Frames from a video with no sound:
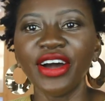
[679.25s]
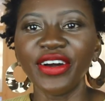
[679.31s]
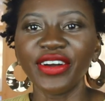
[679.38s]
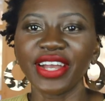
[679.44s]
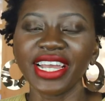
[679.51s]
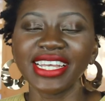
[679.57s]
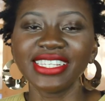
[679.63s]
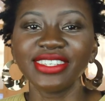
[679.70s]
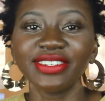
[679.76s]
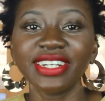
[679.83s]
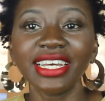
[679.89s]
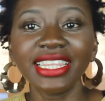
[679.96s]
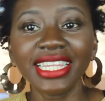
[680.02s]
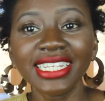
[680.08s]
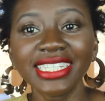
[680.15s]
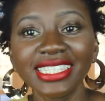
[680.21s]
Okay, so
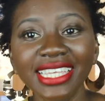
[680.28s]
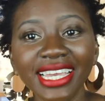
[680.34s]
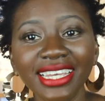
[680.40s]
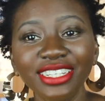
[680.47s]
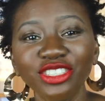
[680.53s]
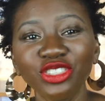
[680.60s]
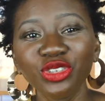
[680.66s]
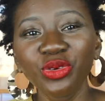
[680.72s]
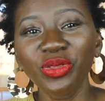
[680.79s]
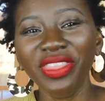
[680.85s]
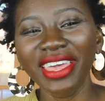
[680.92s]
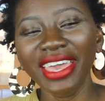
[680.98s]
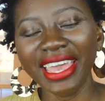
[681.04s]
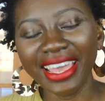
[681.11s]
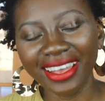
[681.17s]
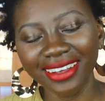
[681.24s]
now let's get into
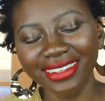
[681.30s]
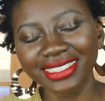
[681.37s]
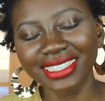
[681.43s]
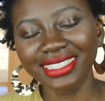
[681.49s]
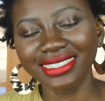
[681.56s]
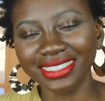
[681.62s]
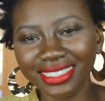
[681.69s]
the healthy